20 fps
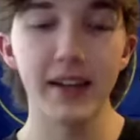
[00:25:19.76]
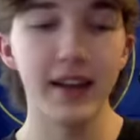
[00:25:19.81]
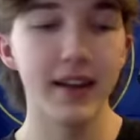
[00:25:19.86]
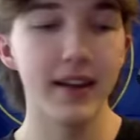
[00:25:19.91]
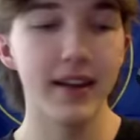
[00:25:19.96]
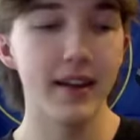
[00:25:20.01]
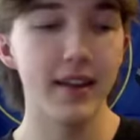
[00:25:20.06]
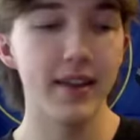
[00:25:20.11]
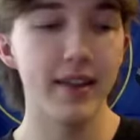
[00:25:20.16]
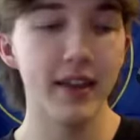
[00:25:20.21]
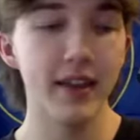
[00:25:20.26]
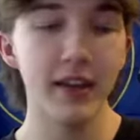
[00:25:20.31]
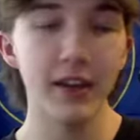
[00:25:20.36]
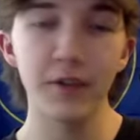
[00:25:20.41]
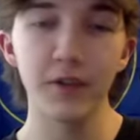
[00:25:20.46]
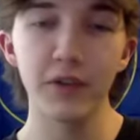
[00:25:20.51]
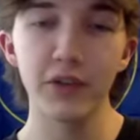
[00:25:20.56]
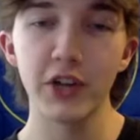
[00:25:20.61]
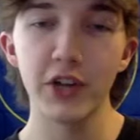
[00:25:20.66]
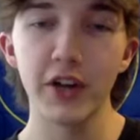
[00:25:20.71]
And thank
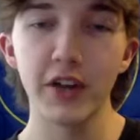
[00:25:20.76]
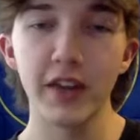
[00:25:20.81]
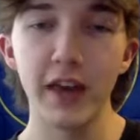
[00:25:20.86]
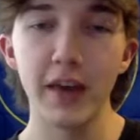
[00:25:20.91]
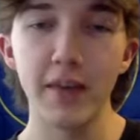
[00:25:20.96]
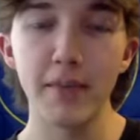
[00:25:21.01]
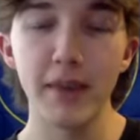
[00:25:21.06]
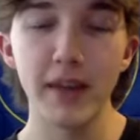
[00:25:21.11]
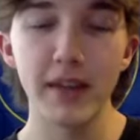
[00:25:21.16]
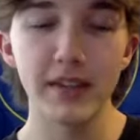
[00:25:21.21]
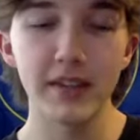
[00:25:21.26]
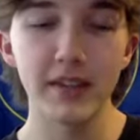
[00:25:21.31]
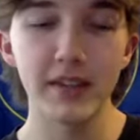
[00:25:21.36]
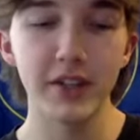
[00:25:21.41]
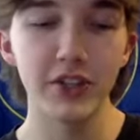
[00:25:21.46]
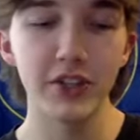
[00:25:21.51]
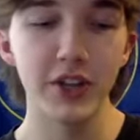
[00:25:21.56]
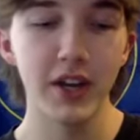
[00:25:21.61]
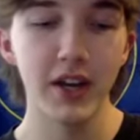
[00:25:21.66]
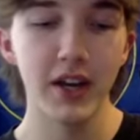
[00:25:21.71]
you for sharing that
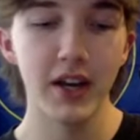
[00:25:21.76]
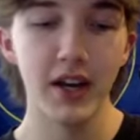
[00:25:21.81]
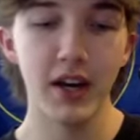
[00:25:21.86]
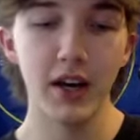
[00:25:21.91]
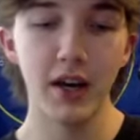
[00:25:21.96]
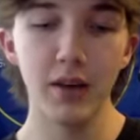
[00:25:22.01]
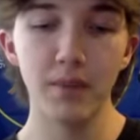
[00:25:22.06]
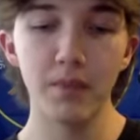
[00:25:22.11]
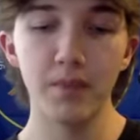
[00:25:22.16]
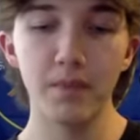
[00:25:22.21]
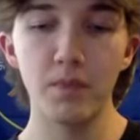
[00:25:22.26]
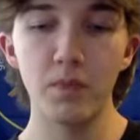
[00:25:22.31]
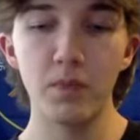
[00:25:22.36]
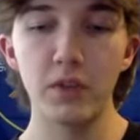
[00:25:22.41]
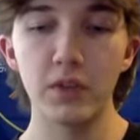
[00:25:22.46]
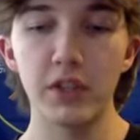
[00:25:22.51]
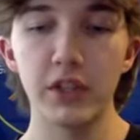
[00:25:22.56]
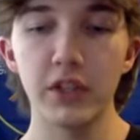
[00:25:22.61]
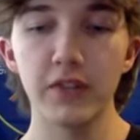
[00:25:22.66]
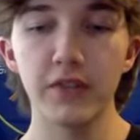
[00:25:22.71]
message.
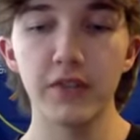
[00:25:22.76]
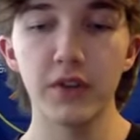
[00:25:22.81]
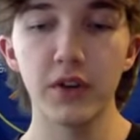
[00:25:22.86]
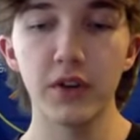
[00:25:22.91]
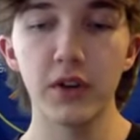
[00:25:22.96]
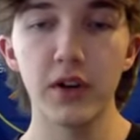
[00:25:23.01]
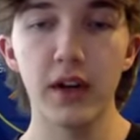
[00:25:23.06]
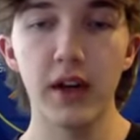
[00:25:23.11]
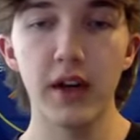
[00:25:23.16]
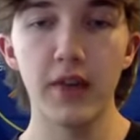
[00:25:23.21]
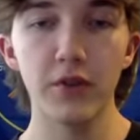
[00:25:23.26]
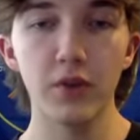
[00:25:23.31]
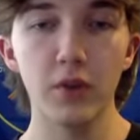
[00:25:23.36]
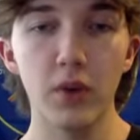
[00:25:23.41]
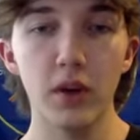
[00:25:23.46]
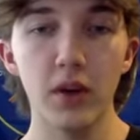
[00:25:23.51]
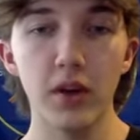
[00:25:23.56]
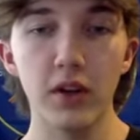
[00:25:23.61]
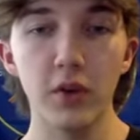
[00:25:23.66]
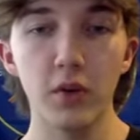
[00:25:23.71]
Just for
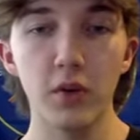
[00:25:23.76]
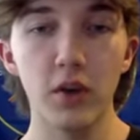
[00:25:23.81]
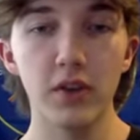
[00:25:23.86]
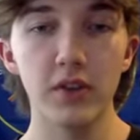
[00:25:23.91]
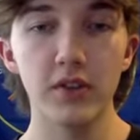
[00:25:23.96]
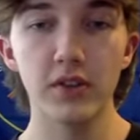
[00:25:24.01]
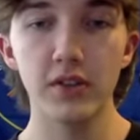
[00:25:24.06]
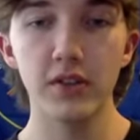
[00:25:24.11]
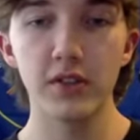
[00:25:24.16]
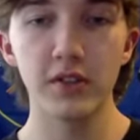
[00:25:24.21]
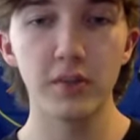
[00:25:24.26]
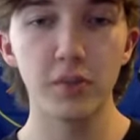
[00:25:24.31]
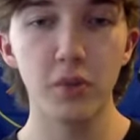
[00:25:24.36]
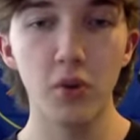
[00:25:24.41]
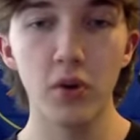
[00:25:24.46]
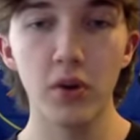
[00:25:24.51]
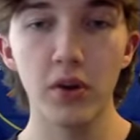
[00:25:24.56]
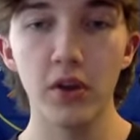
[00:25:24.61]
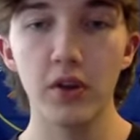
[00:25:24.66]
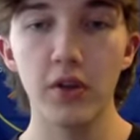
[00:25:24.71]
everyone who wants to
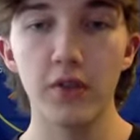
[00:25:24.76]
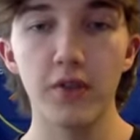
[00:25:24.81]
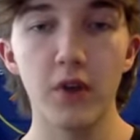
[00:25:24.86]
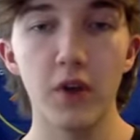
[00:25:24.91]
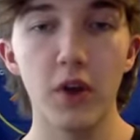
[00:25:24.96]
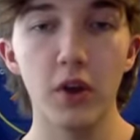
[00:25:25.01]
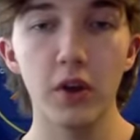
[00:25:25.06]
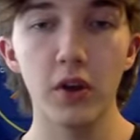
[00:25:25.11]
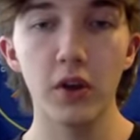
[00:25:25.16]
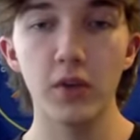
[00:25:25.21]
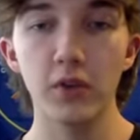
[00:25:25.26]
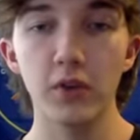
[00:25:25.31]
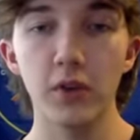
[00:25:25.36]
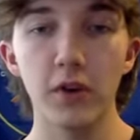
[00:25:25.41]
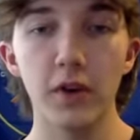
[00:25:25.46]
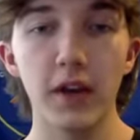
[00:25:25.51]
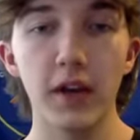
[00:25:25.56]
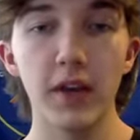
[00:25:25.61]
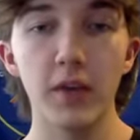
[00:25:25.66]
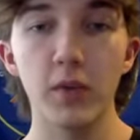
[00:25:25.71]
support you, follow you,
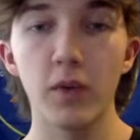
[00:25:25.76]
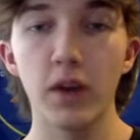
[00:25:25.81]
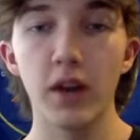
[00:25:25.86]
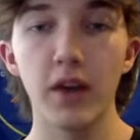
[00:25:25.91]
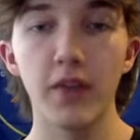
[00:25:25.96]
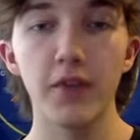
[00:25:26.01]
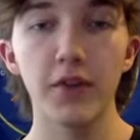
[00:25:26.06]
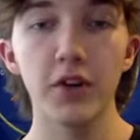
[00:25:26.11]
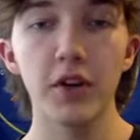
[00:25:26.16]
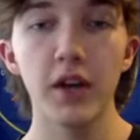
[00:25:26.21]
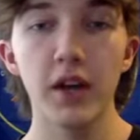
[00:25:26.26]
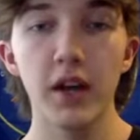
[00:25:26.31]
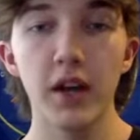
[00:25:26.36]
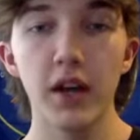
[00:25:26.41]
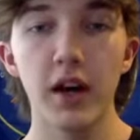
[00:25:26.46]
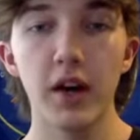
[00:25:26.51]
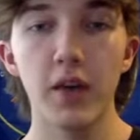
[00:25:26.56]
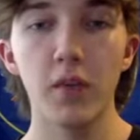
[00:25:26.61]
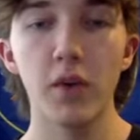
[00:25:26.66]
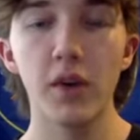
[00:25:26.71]
donate, whatever,
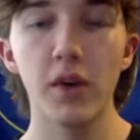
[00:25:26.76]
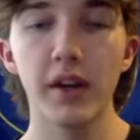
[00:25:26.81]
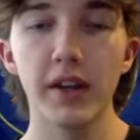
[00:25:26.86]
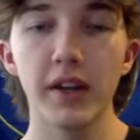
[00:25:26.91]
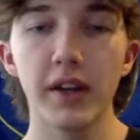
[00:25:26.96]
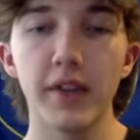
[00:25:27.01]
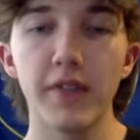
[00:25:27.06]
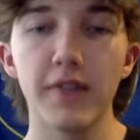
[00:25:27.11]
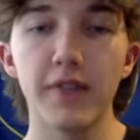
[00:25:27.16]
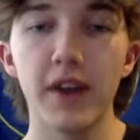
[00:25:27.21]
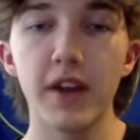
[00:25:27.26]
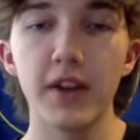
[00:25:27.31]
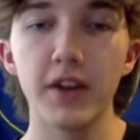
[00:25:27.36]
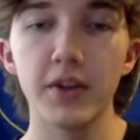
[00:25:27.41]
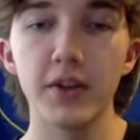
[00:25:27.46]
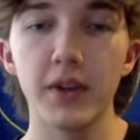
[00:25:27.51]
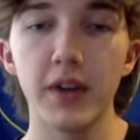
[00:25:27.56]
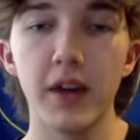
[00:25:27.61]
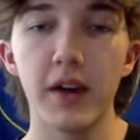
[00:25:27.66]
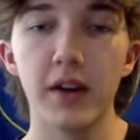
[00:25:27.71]
where can they find
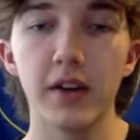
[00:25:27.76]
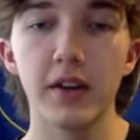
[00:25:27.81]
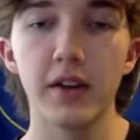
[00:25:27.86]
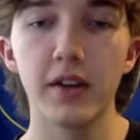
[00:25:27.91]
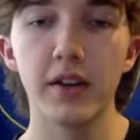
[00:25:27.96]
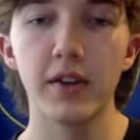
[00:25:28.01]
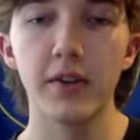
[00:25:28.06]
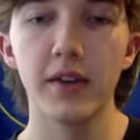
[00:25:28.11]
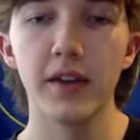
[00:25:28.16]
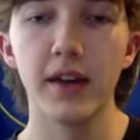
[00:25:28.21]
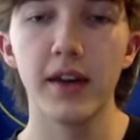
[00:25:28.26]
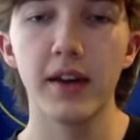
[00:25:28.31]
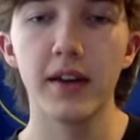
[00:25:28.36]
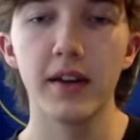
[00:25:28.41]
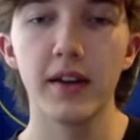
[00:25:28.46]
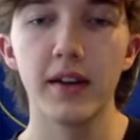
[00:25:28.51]
you and how can they do that?